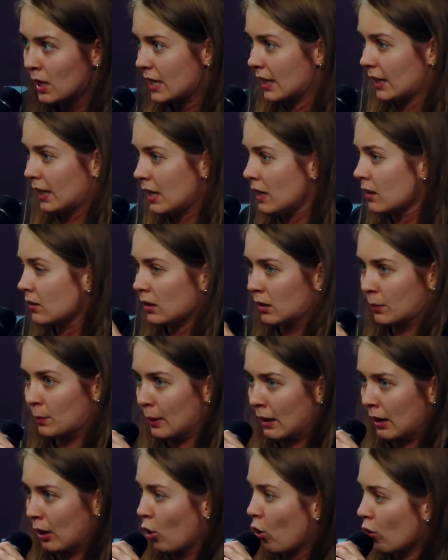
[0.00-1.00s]
small
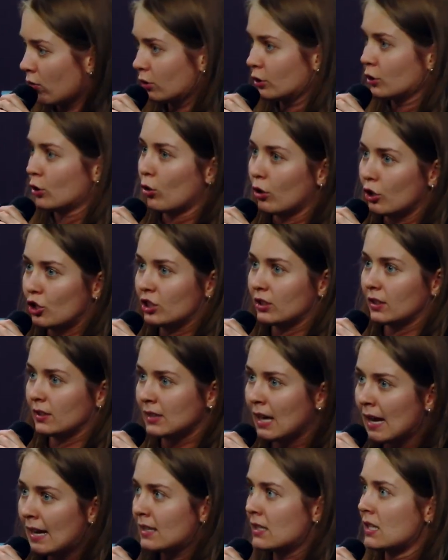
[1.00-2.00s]
volunteers. I'm
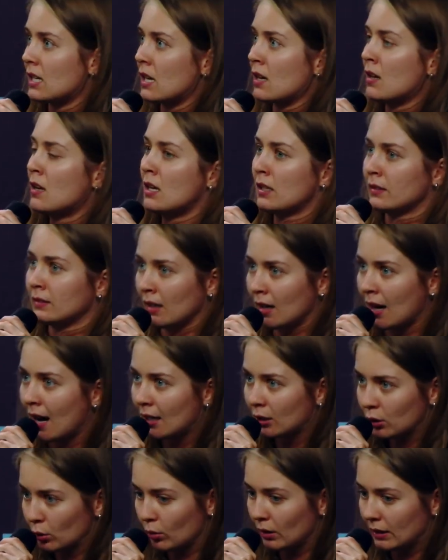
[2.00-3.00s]
talking about
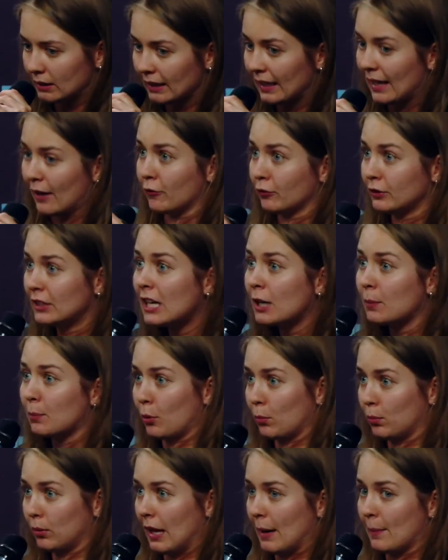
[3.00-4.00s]
physical entities,
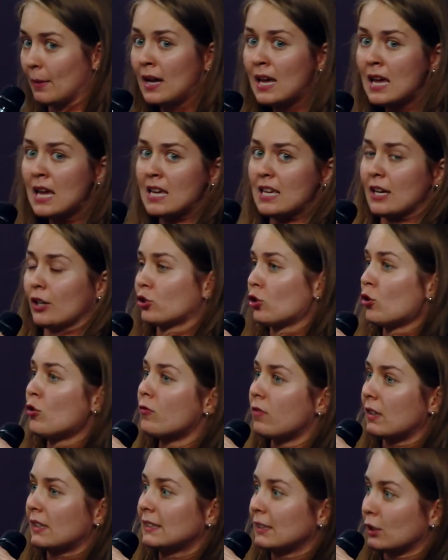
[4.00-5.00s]
those who donate
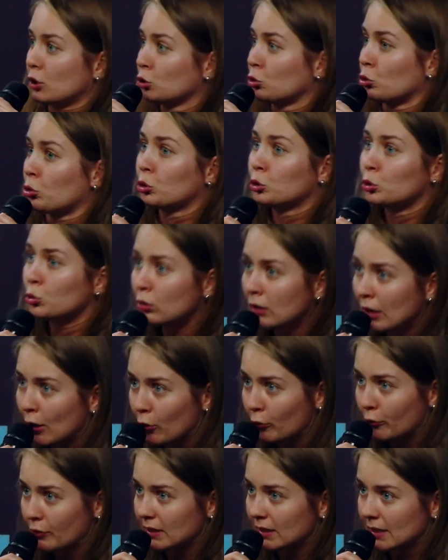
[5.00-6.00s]
money either
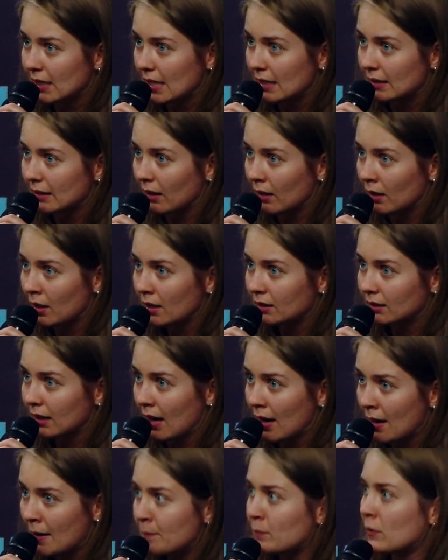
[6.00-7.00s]
to our
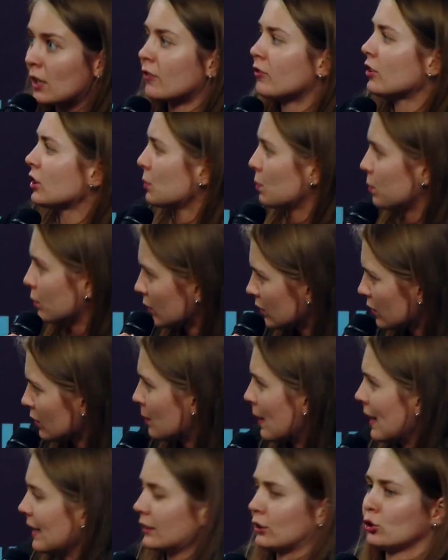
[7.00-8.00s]
account or to our
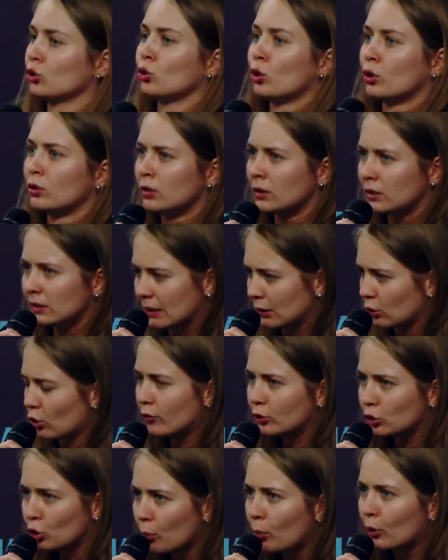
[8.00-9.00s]
bank card. If
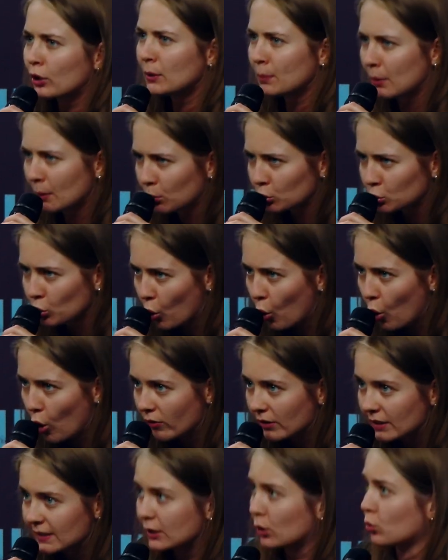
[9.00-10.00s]
you have
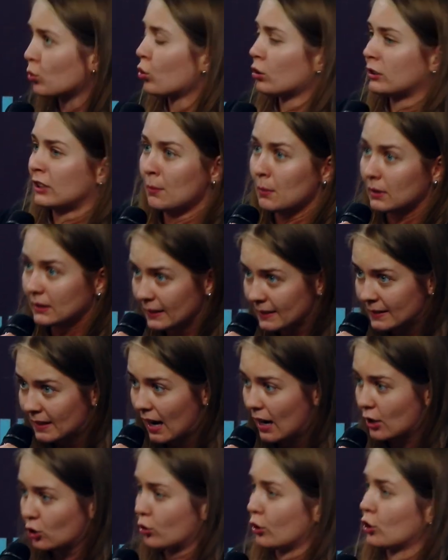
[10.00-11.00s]
institutional structure
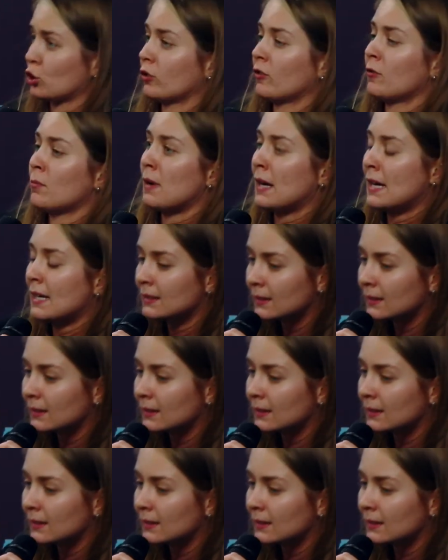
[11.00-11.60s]
and you have